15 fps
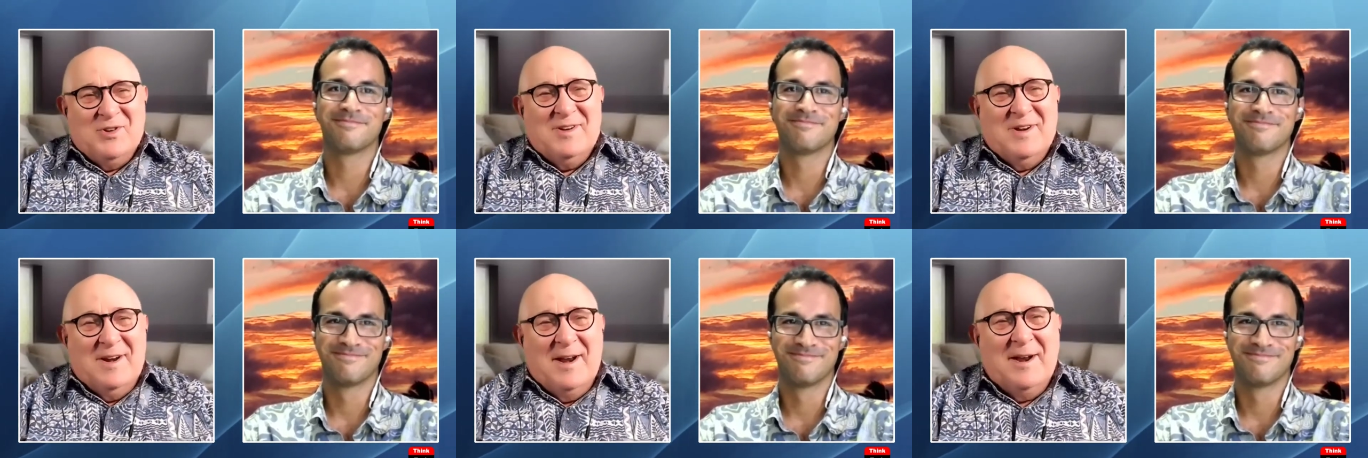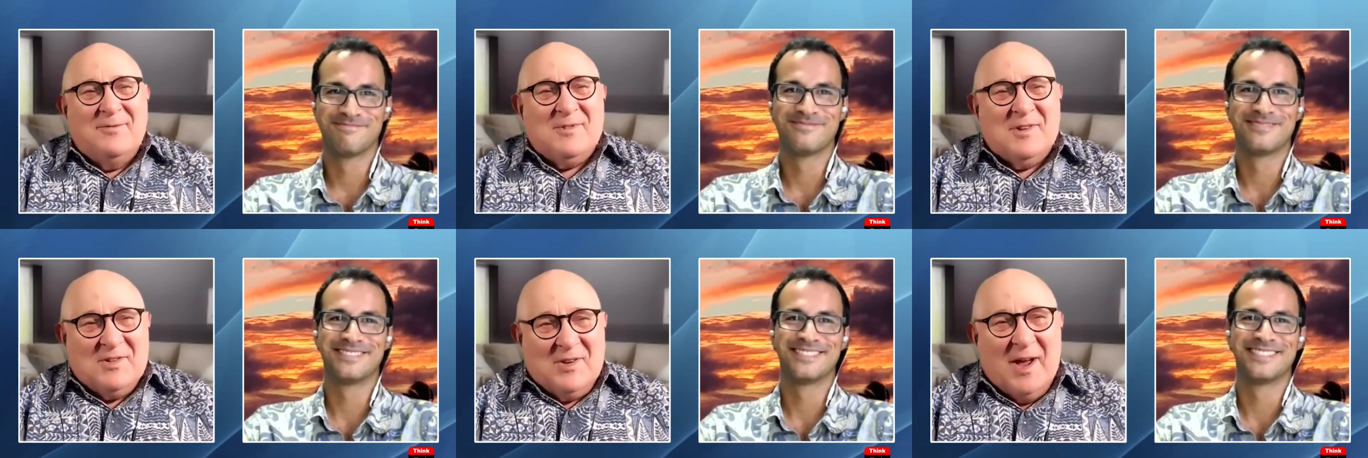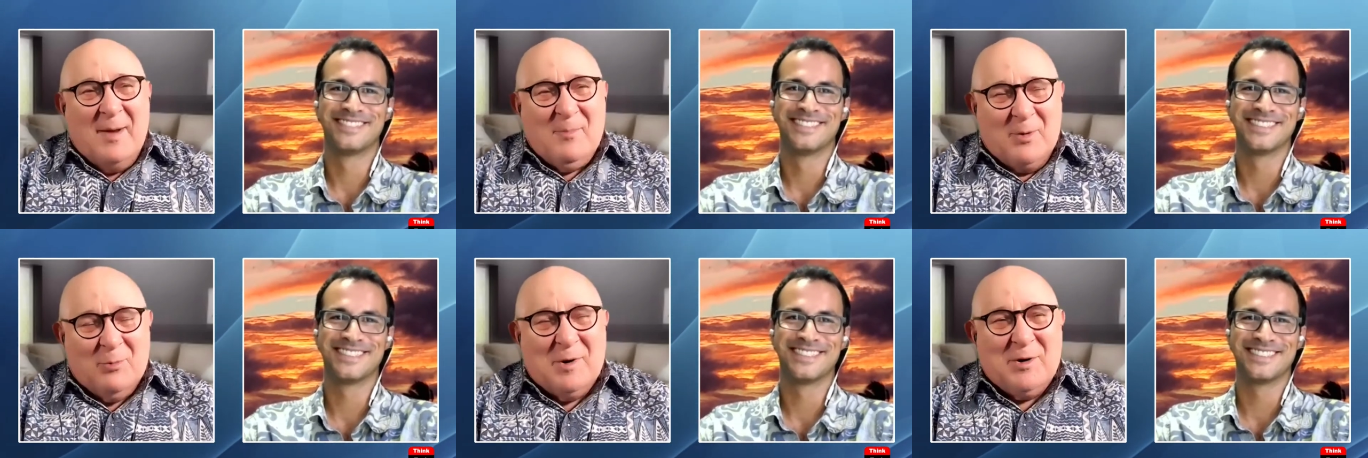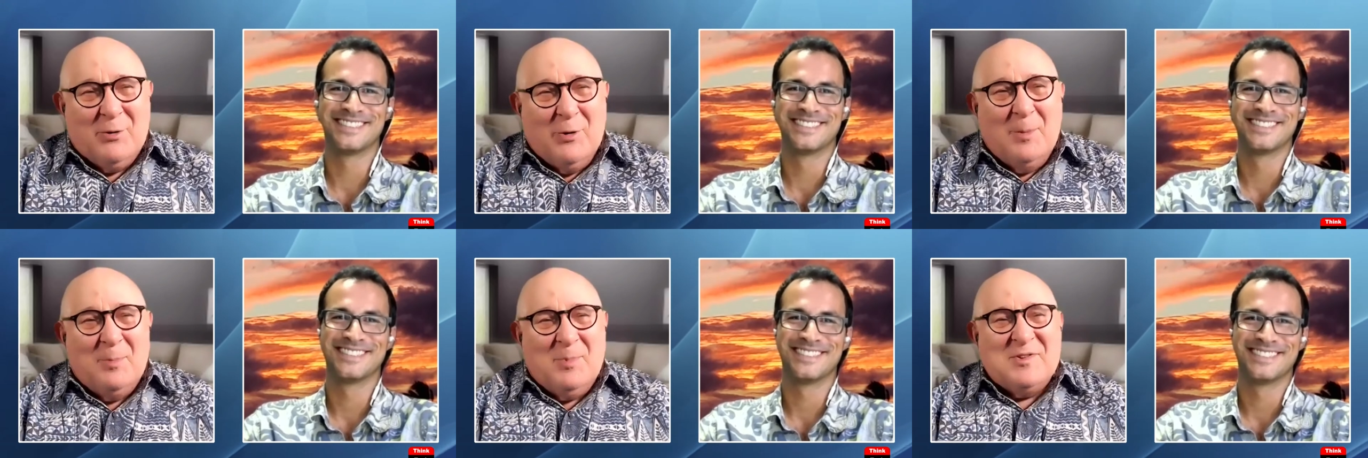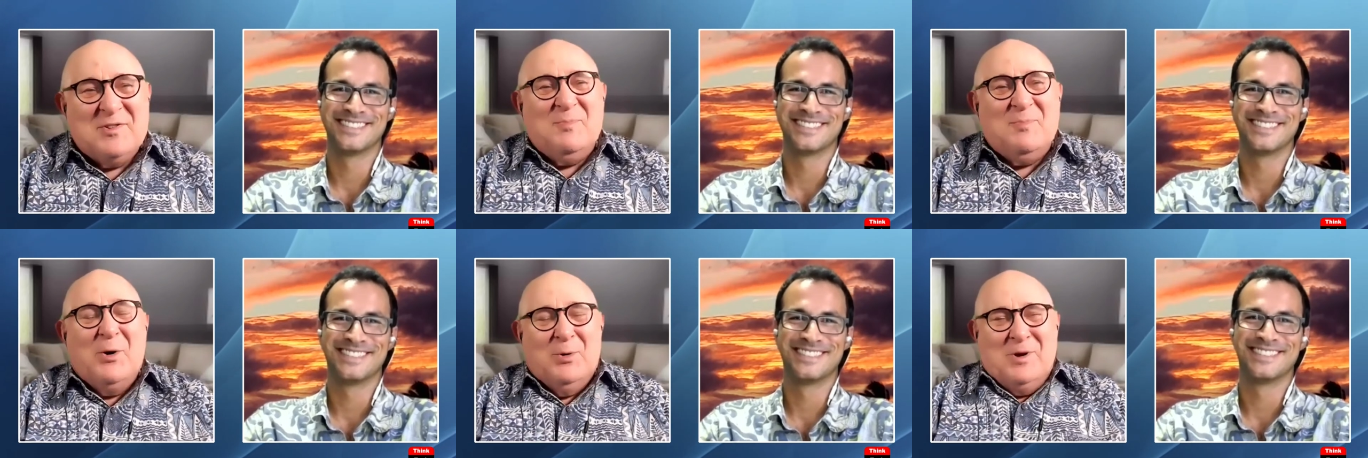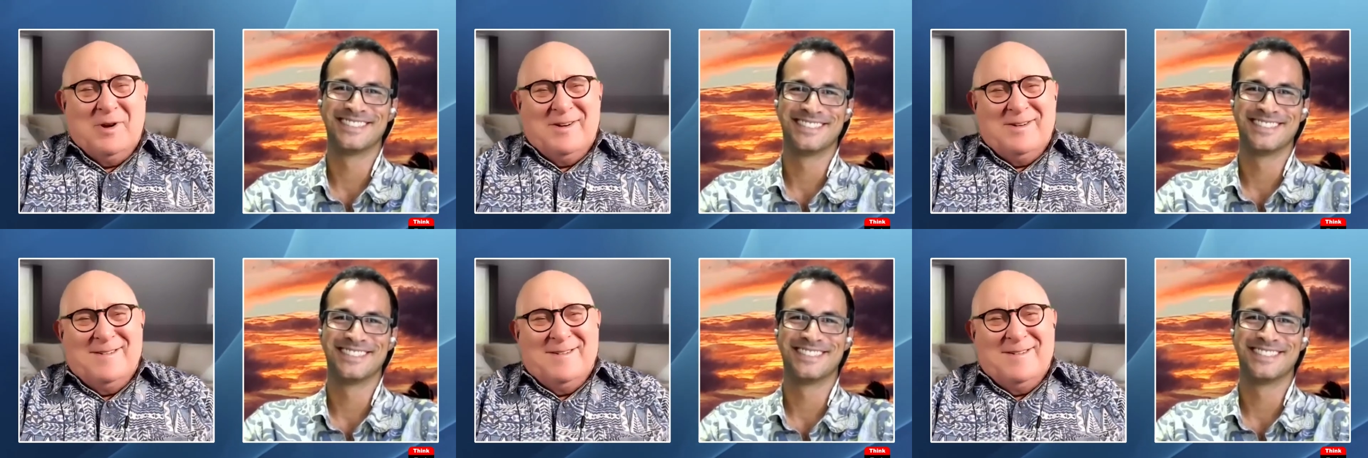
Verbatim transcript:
Speaker 1: At half the time, it would go up in smoke.